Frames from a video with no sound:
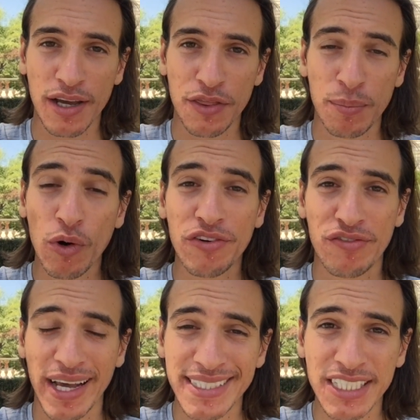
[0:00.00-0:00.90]
the more
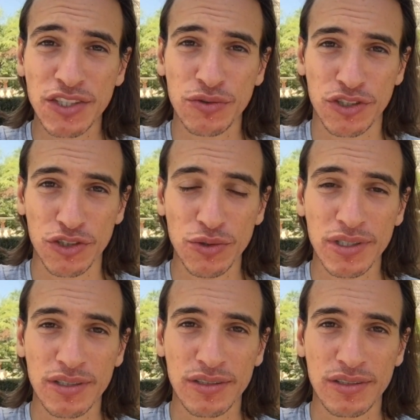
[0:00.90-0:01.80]
investing you
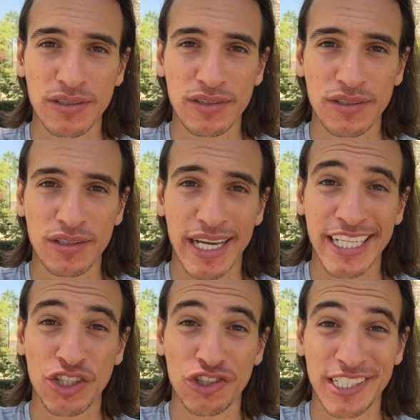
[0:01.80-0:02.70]
do
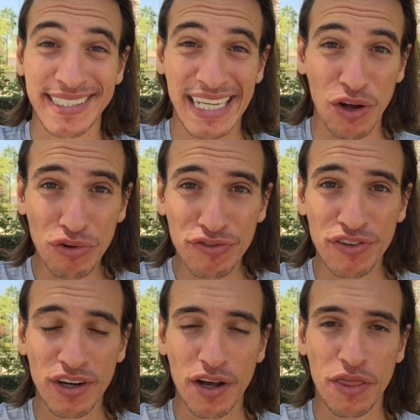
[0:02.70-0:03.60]
in
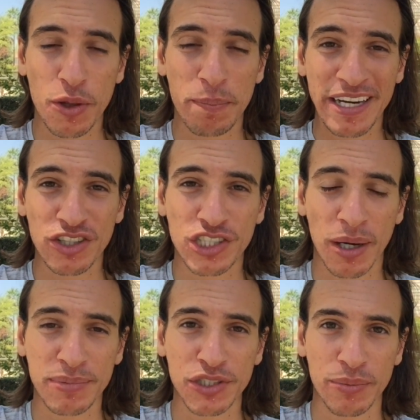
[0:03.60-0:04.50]
yourself, the bigger
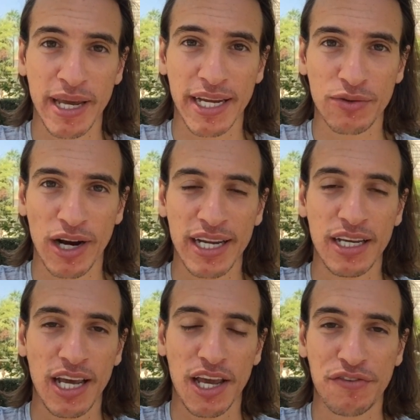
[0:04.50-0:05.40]
jumps you'll make, right?
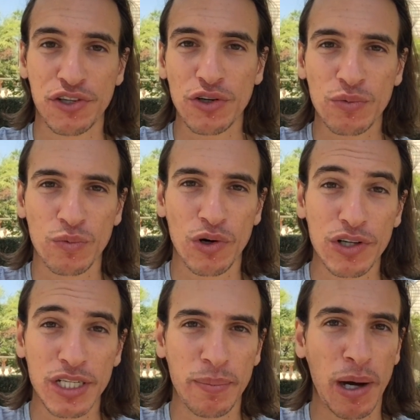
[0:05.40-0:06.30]
If you're
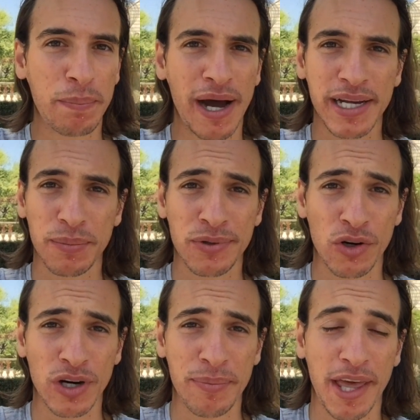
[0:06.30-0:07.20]
worried about buying a
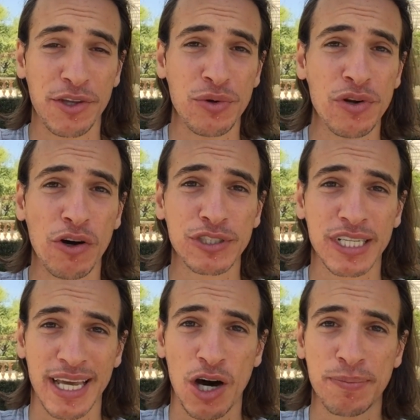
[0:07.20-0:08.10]
program that you know is
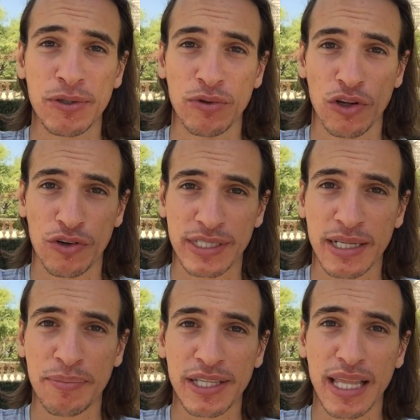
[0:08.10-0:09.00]
going to help you learn
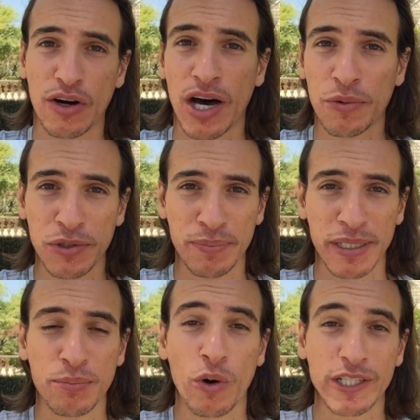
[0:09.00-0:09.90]
something that'll help you
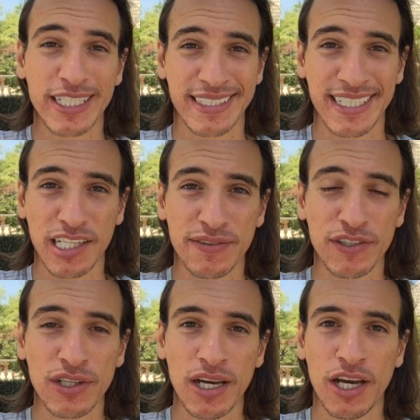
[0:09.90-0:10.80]
be more
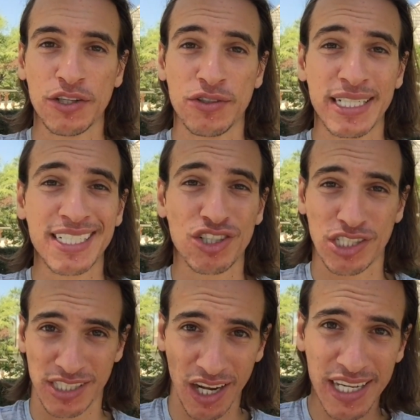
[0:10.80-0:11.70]
successful, you need to
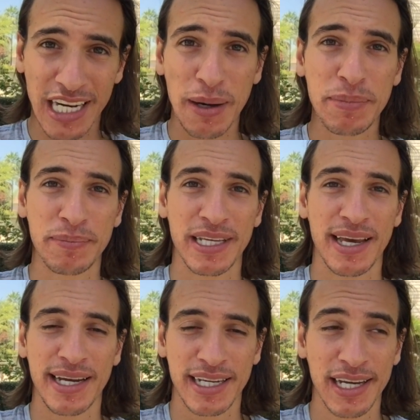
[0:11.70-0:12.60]
just suck it up and be
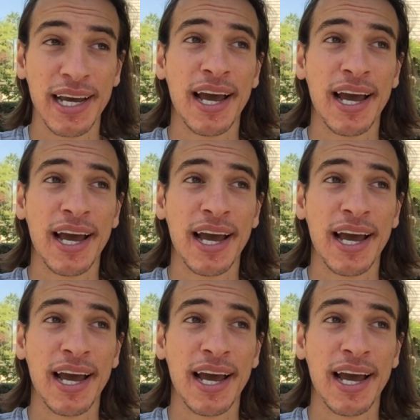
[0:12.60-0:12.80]
like,